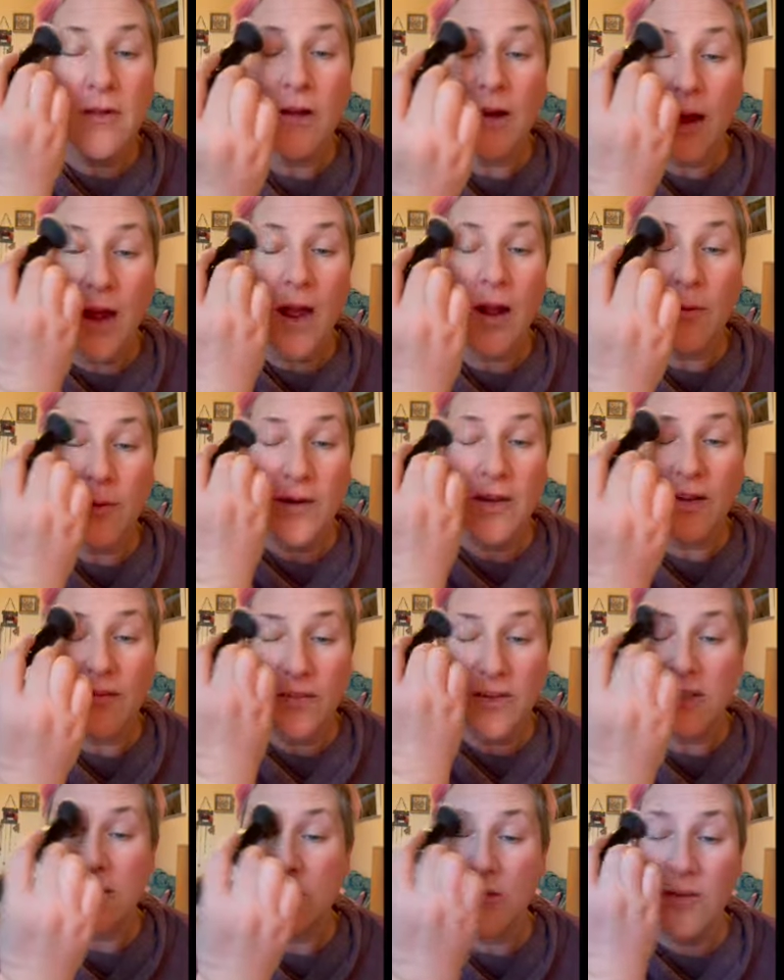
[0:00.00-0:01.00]
I would
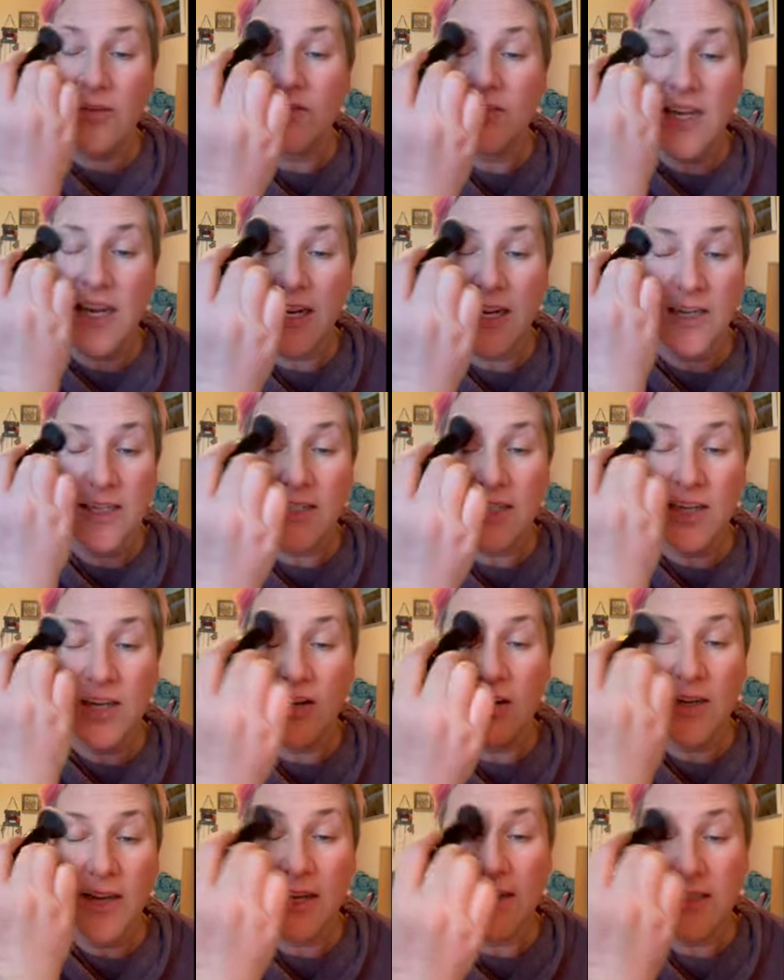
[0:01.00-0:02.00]
even sort of take into
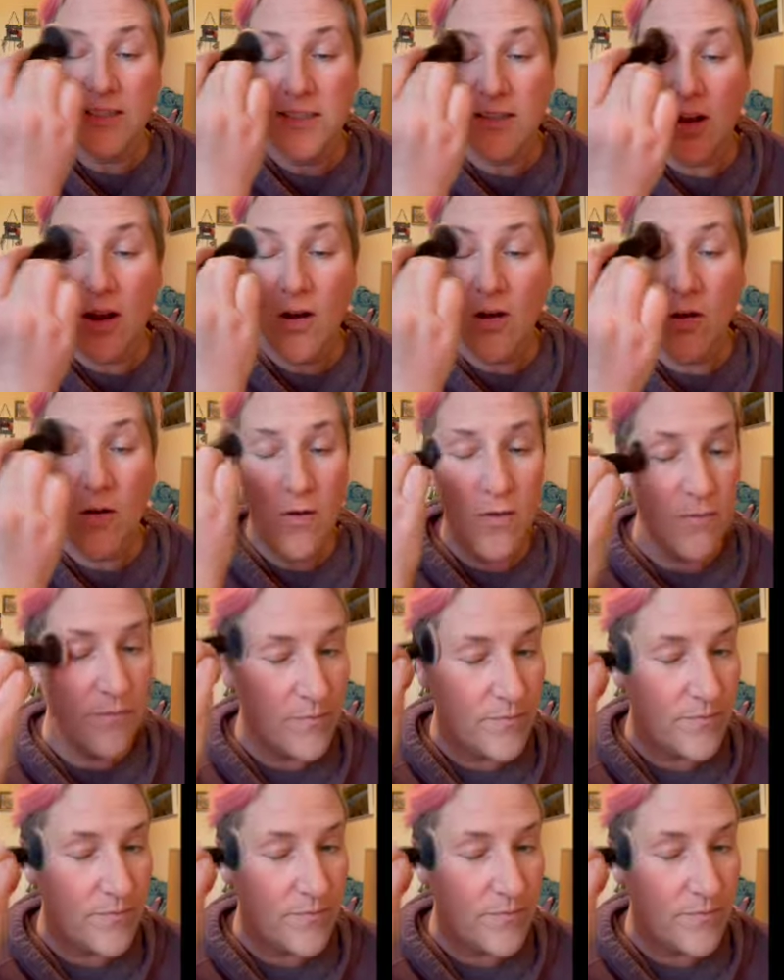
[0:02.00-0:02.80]
here like so.